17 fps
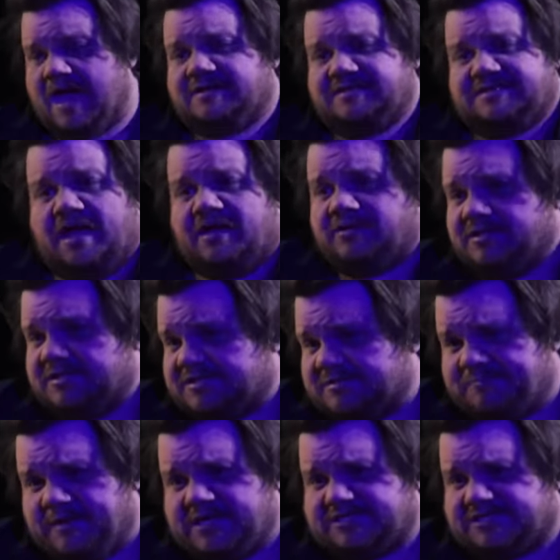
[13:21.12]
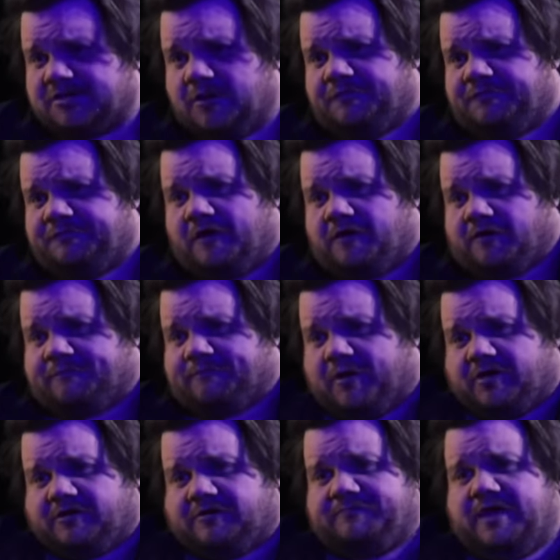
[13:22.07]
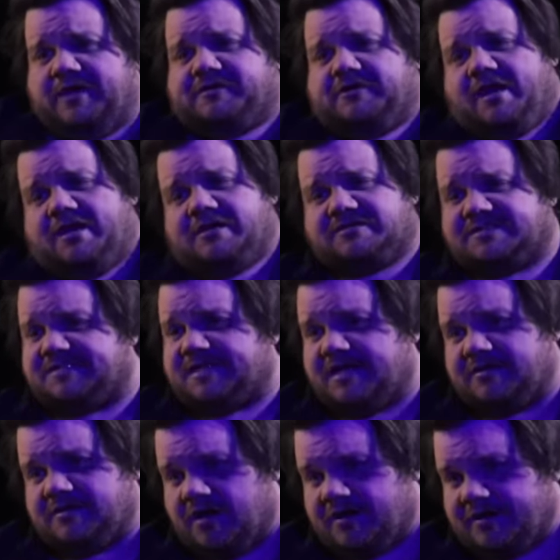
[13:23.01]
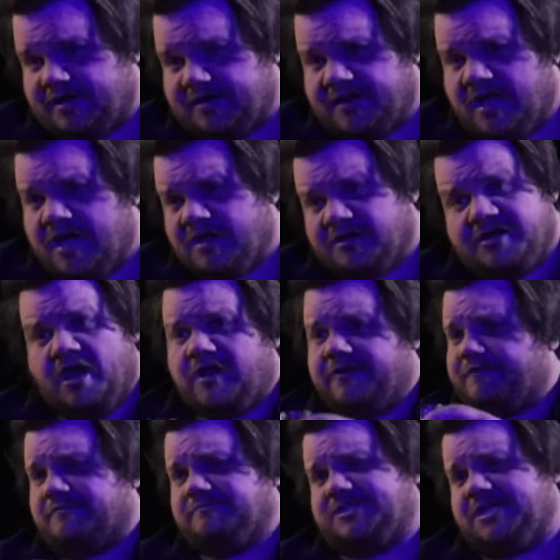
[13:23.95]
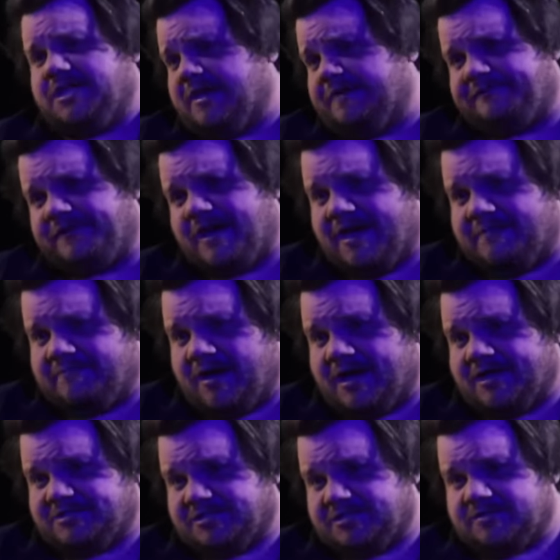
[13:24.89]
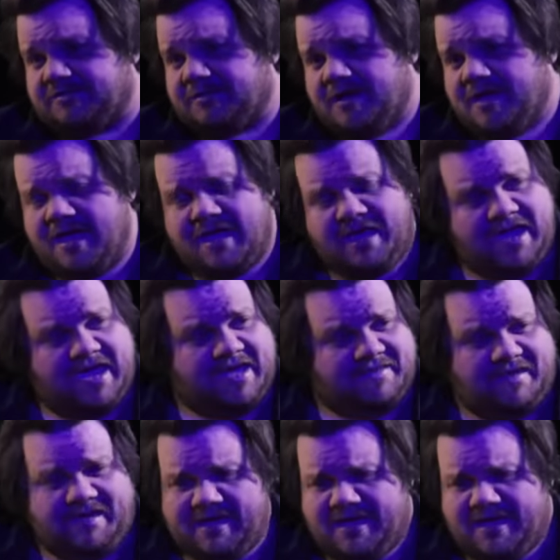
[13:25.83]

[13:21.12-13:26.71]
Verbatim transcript: had his outlet space so far apart to make your hair stand on end. None of them GFI, mind you. And